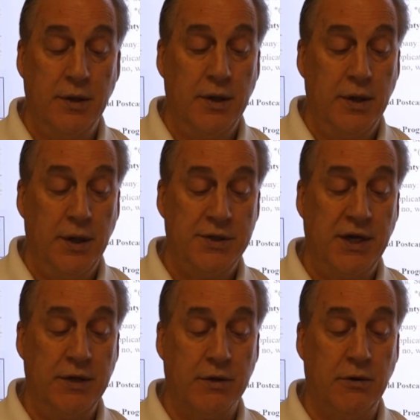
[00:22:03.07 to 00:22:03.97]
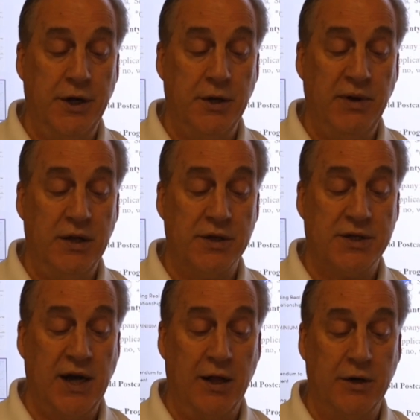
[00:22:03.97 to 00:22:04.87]
is either going to be the
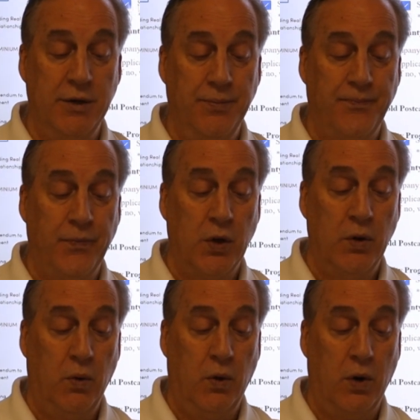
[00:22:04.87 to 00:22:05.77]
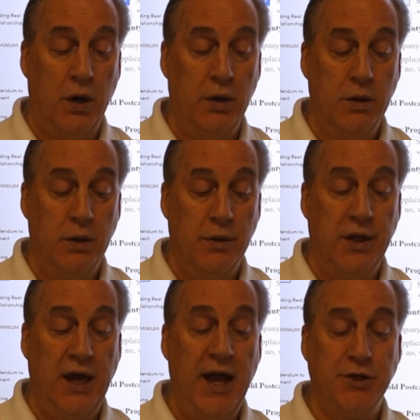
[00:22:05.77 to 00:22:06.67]
seller or
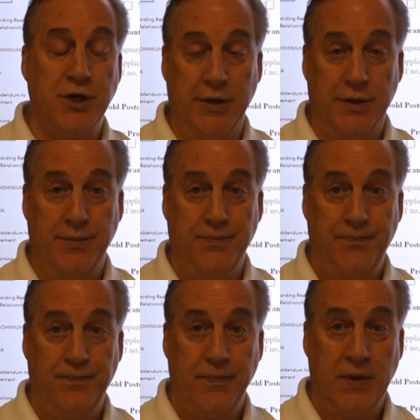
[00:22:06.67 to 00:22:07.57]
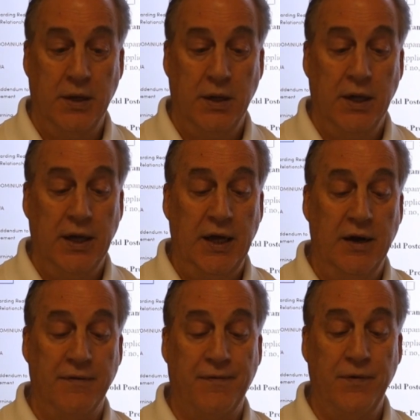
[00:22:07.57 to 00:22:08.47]
the agent.
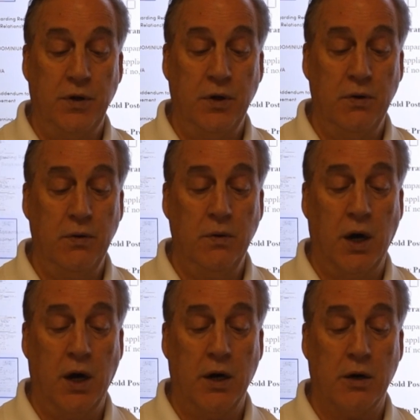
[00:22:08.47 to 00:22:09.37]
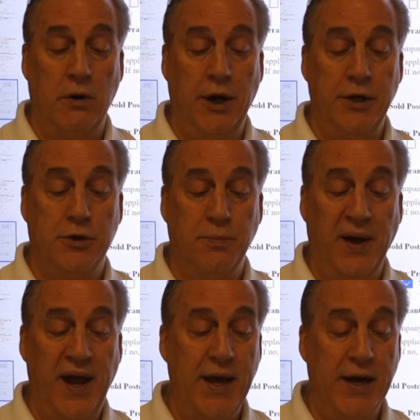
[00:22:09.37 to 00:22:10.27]
If you are going to
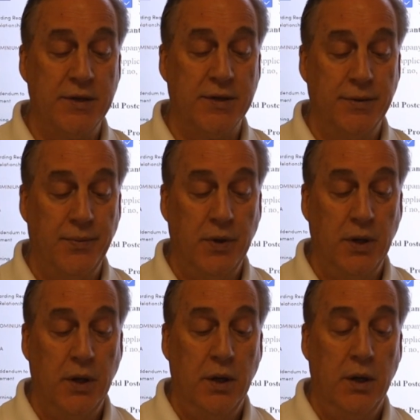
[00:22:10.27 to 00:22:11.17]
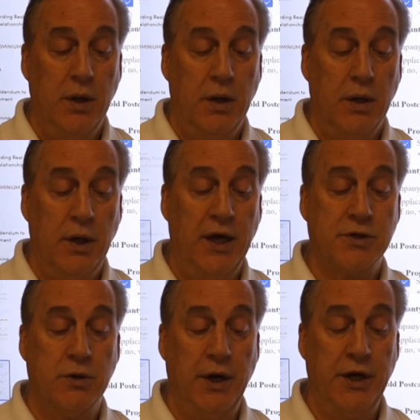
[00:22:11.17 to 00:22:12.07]
pay it, it's
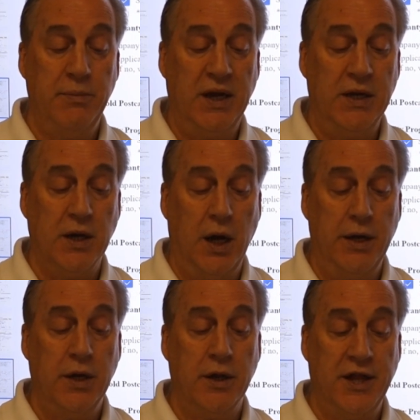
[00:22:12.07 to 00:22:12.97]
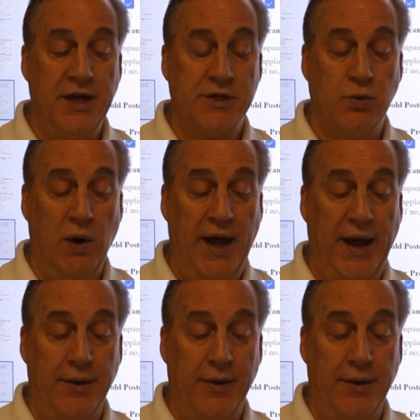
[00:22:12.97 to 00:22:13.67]
going to be done this way.